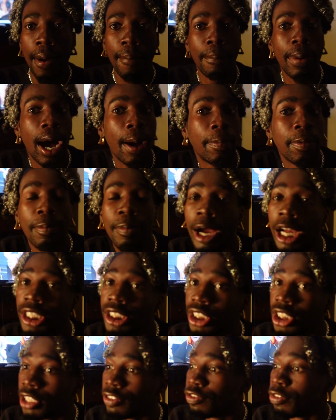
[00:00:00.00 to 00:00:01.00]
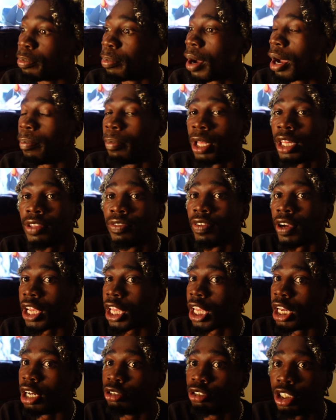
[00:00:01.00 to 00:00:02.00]
popping my shit for my
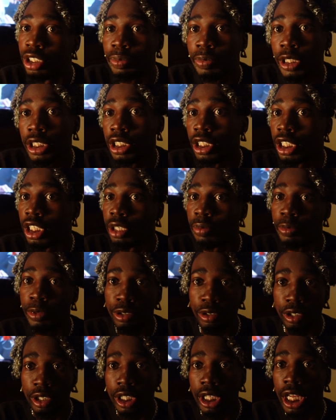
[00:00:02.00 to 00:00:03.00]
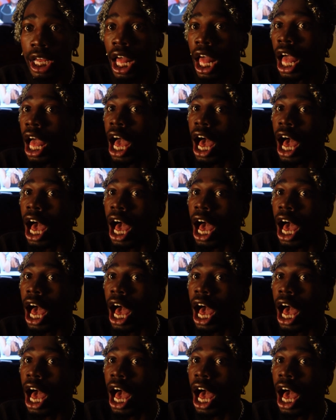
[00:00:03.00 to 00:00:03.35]
motherfucking LGBT community.